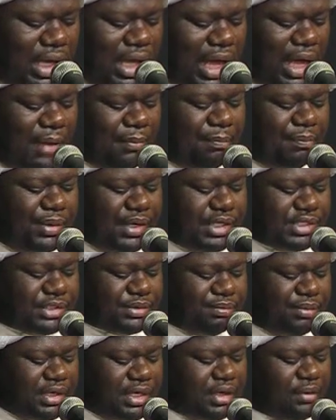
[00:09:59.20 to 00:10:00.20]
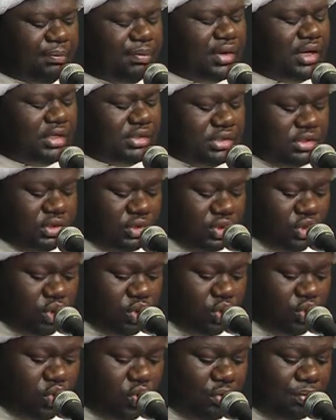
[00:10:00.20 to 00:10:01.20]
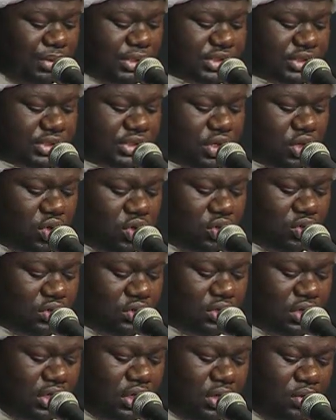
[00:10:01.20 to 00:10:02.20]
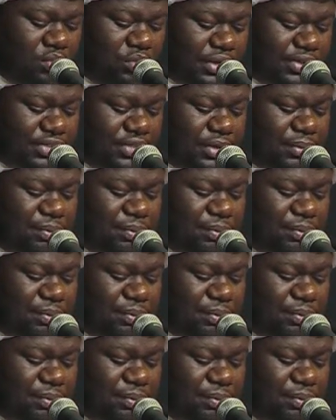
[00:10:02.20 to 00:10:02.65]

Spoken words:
And peace be upon you who bestowed with the